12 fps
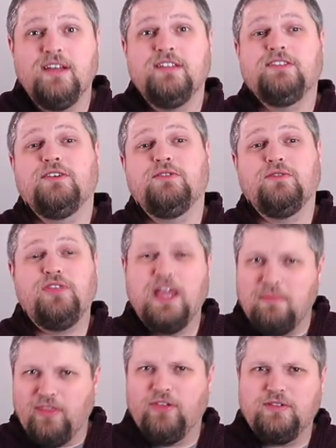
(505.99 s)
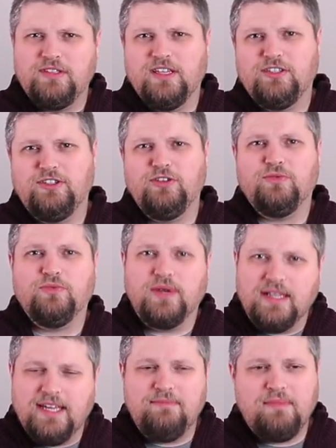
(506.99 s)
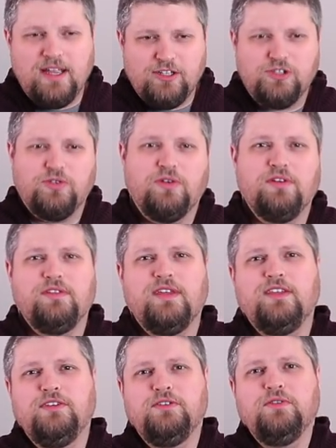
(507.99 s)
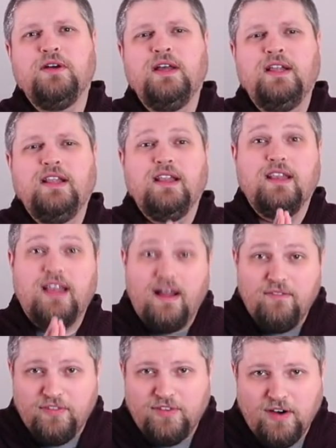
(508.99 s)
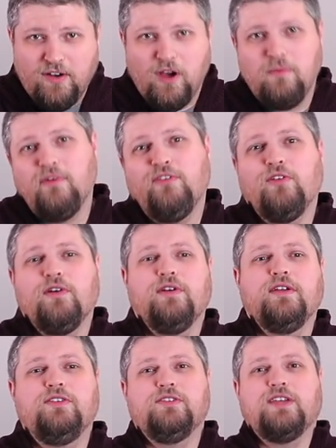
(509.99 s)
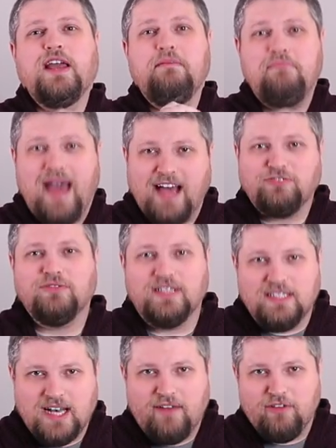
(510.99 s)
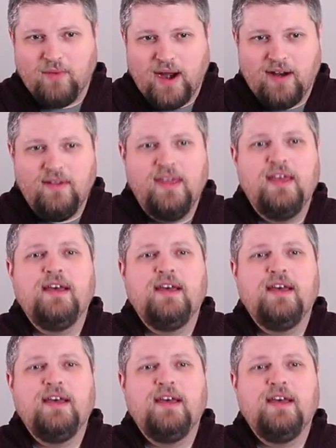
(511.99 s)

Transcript: So think about those things too. Really make sure that you love the photo before you just kind of mass release it everywhere.